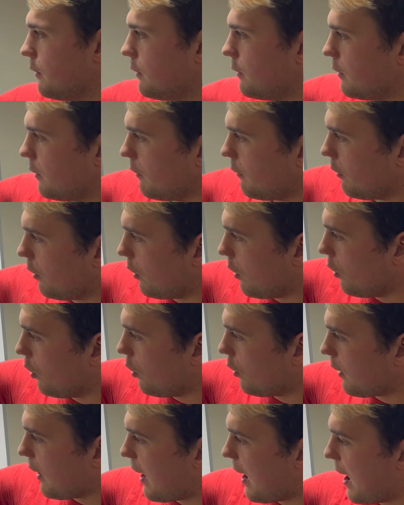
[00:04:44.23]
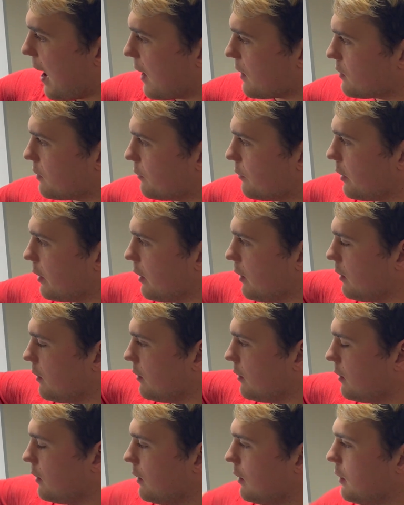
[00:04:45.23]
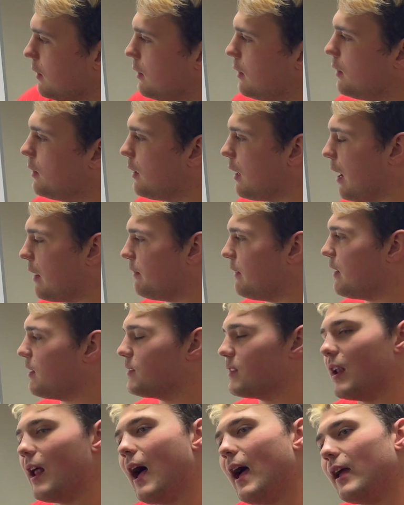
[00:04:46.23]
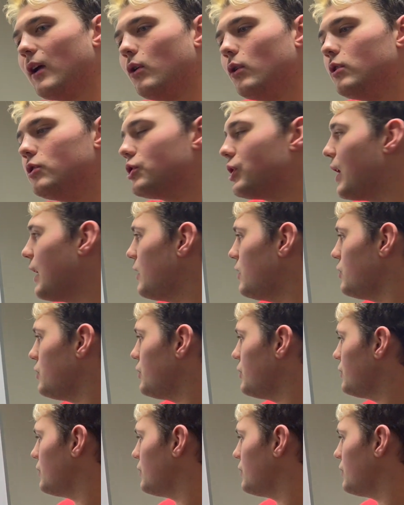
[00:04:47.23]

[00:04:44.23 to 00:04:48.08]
to look actively at things that I could change,